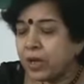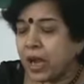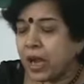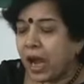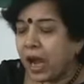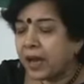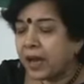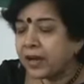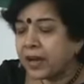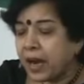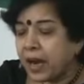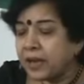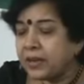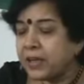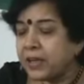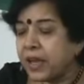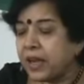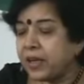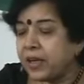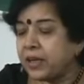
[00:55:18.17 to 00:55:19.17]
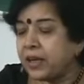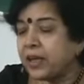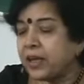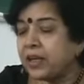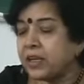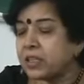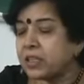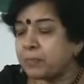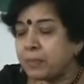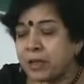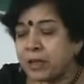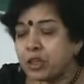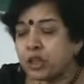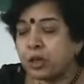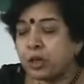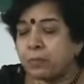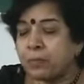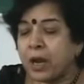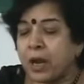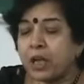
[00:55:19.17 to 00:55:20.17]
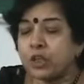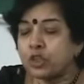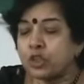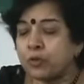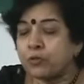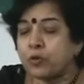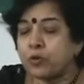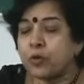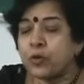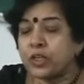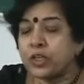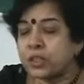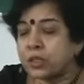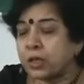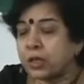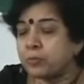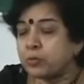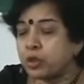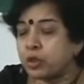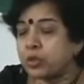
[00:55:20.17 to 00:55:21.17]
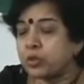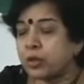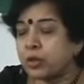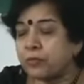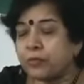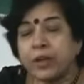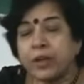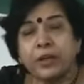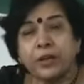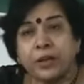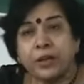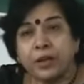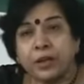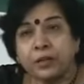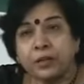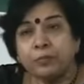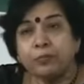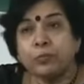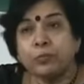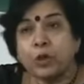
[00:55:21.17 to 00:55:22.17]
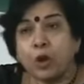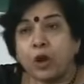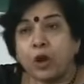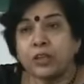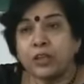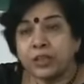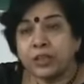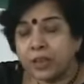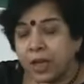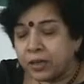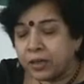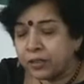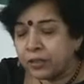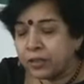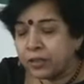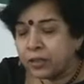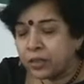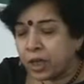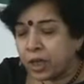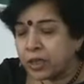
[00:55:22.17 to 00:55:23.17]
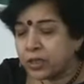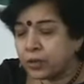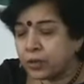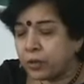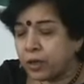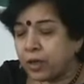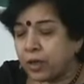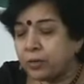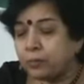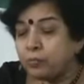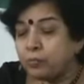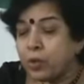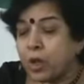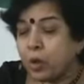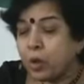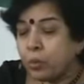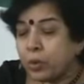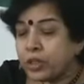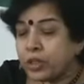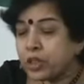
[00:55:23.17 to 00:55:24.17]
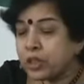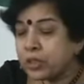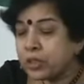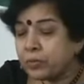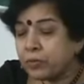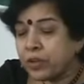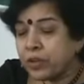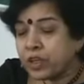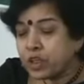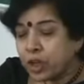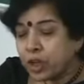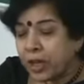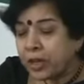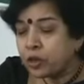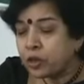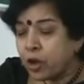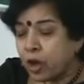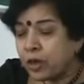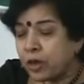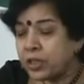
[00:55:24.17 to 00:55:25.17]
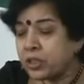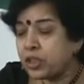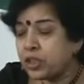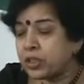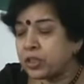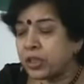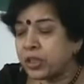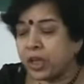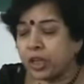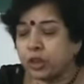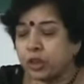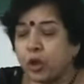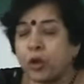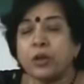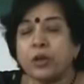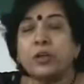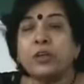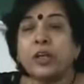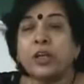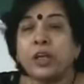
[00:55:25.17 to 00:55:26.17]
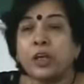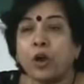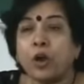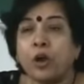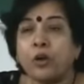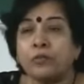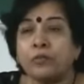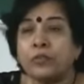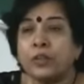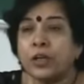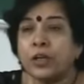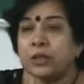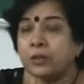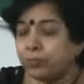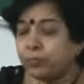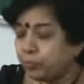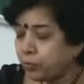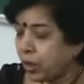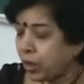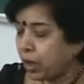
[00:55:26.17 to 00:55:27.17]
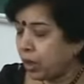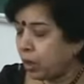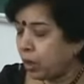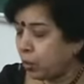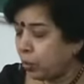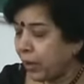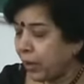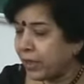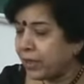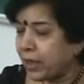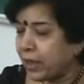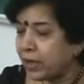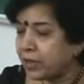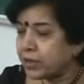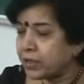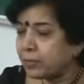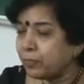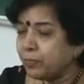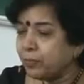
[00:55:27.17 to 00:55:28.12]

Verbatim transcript: are contained in a special branch of Holy Scriptures of India called the Tantra Shastra, which, is, which acknowledges the authority of the uh, Vedas.